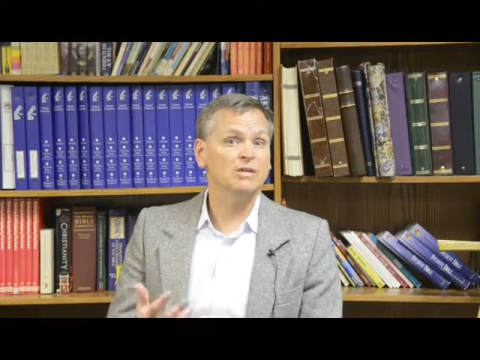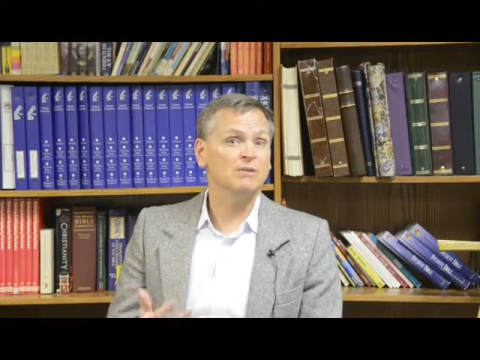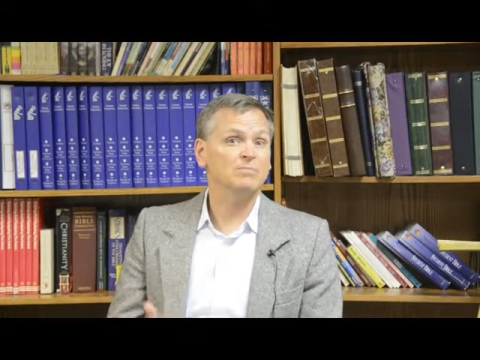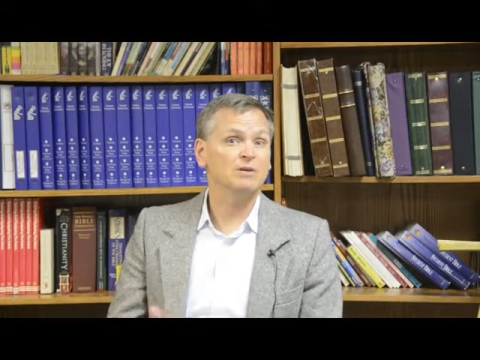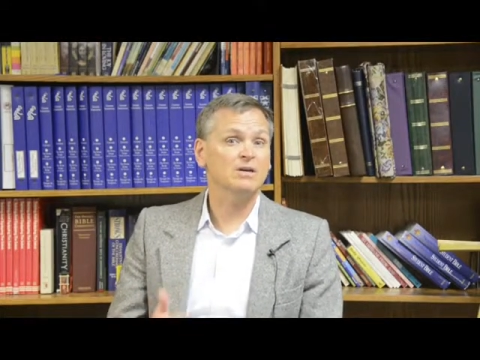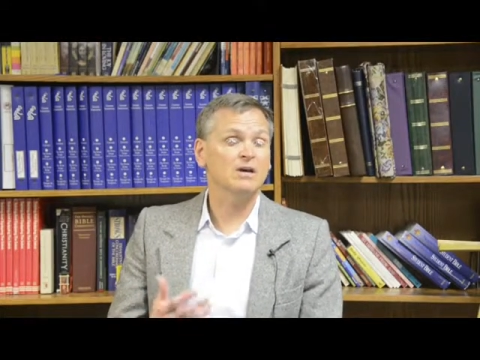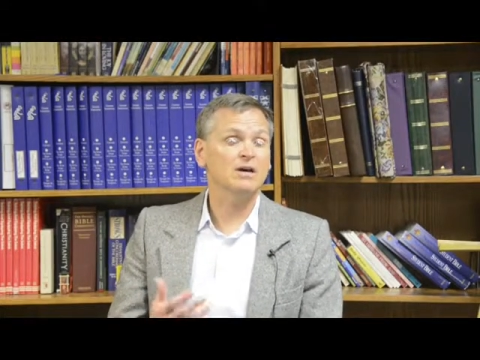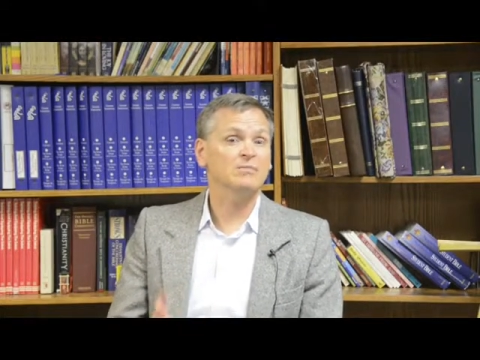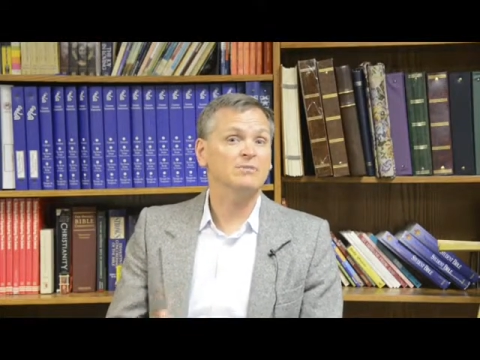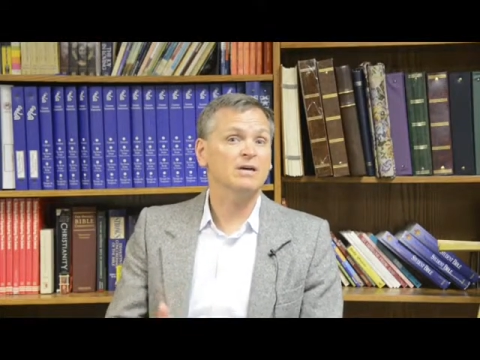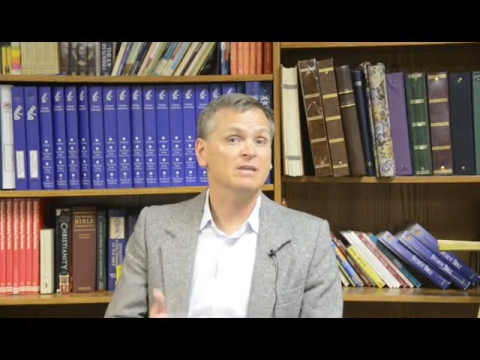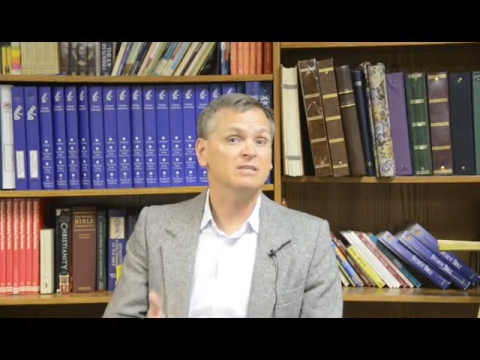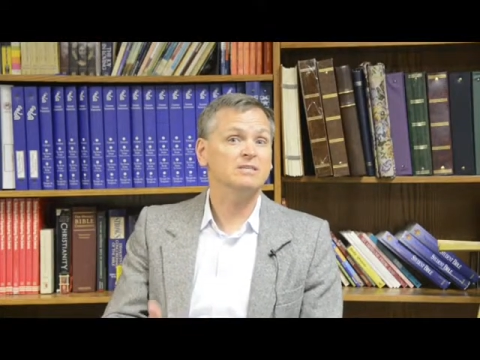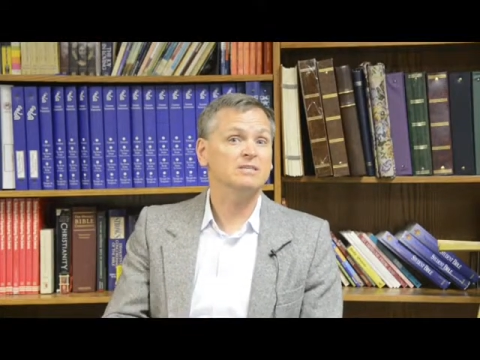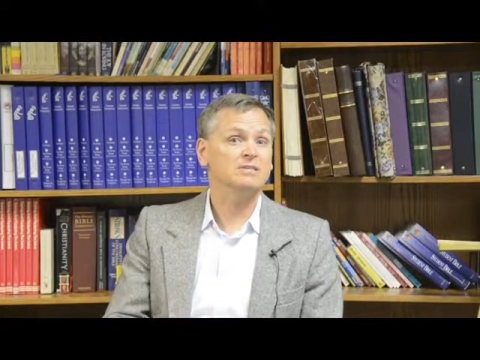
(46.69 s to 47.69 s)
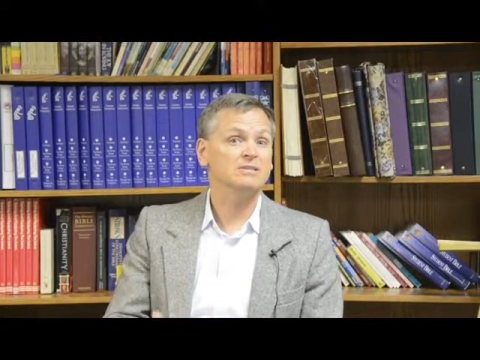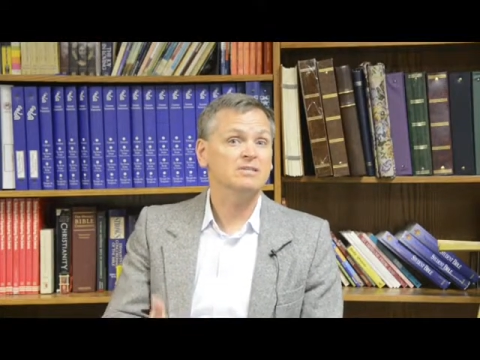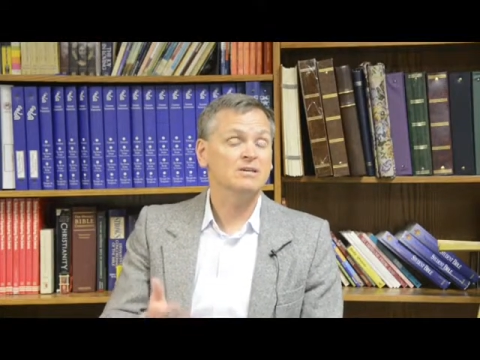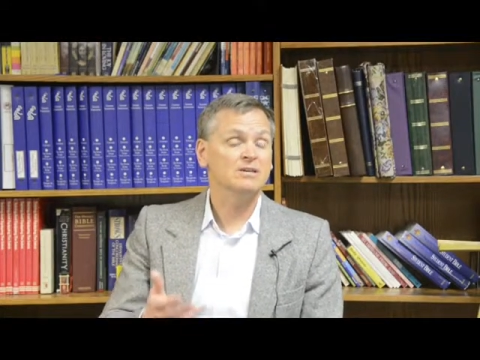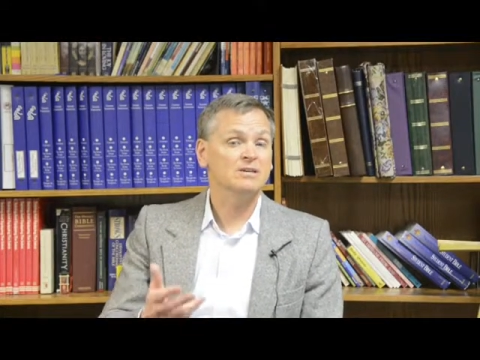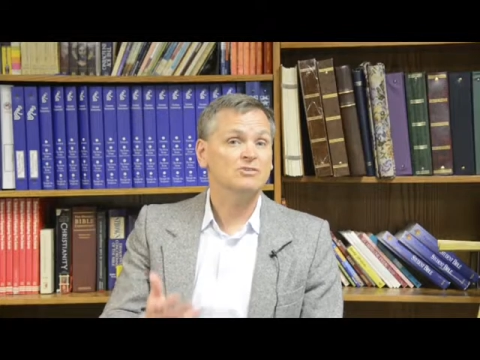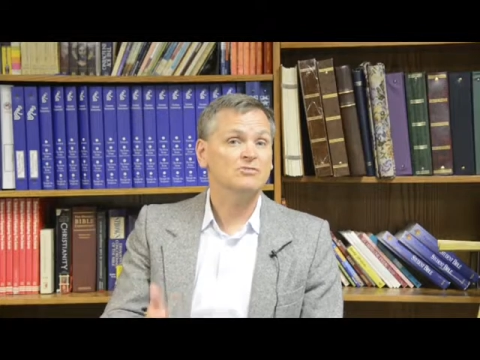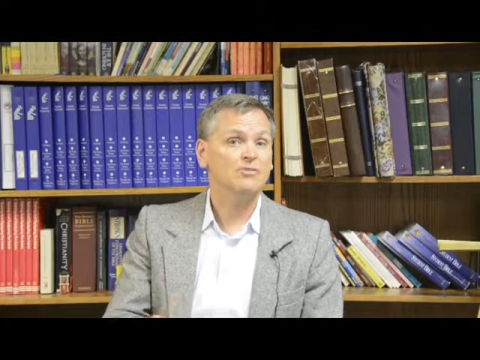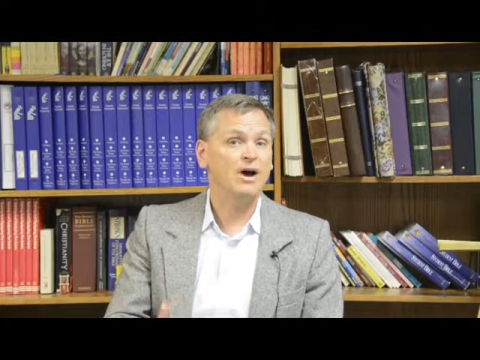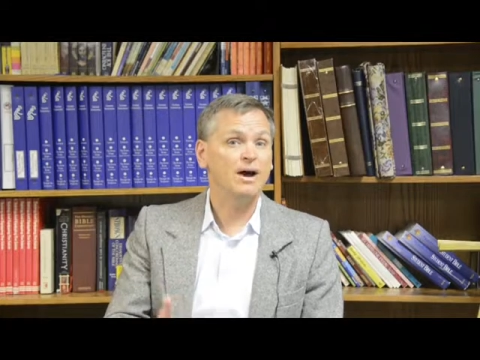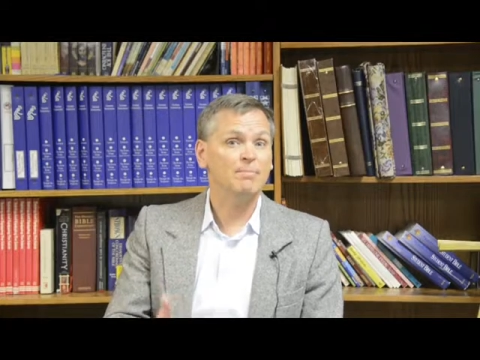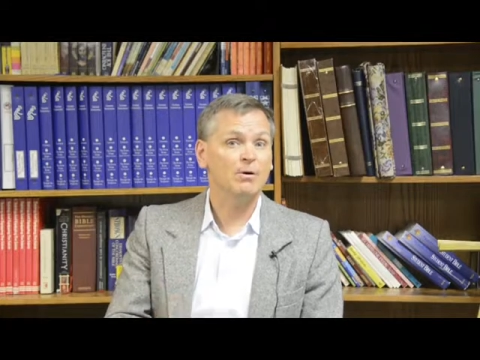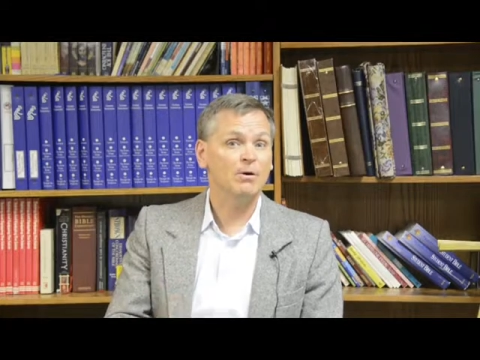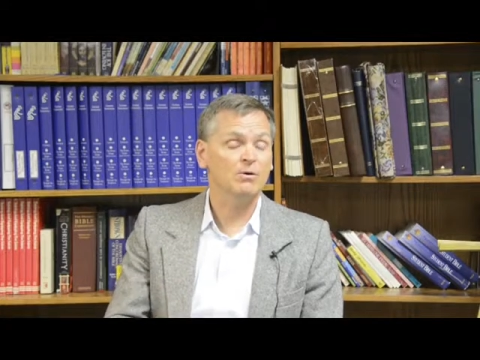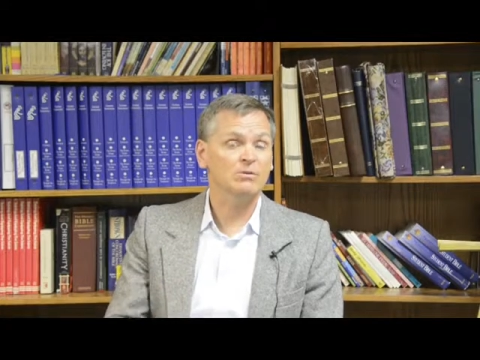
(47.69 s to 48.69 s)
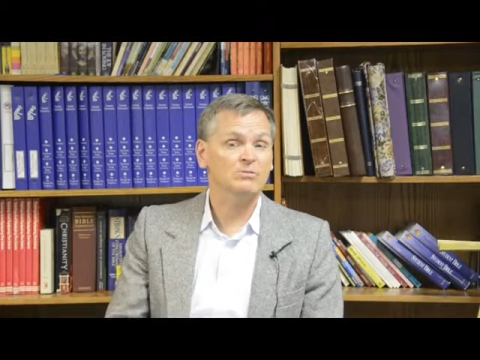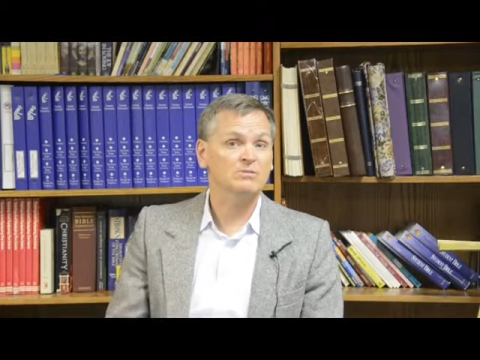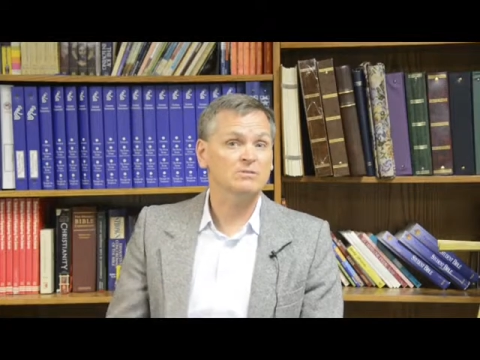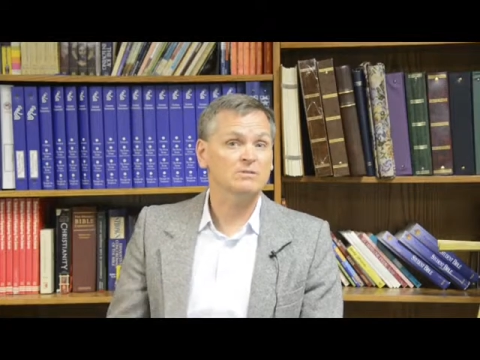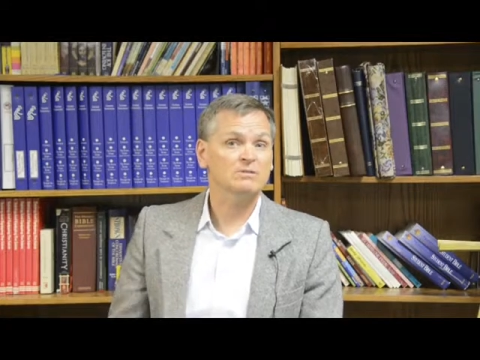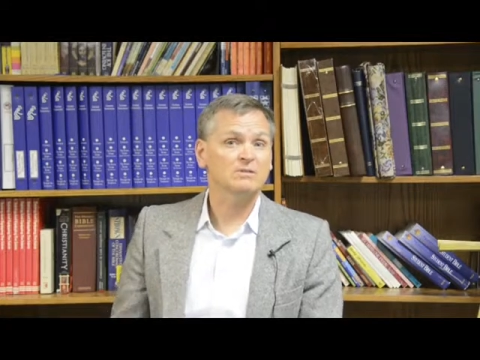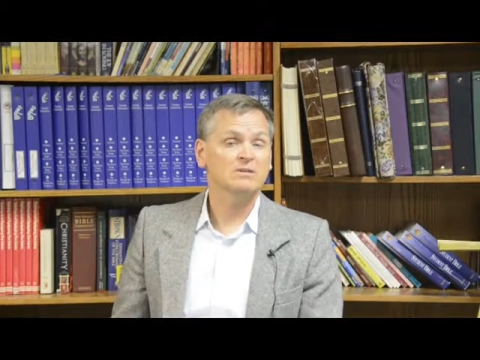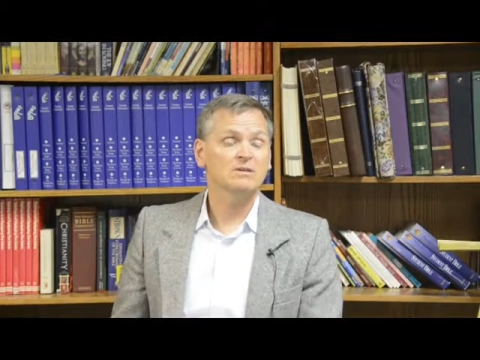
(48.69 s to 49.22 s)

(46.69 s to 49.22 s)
had become like these dry bones,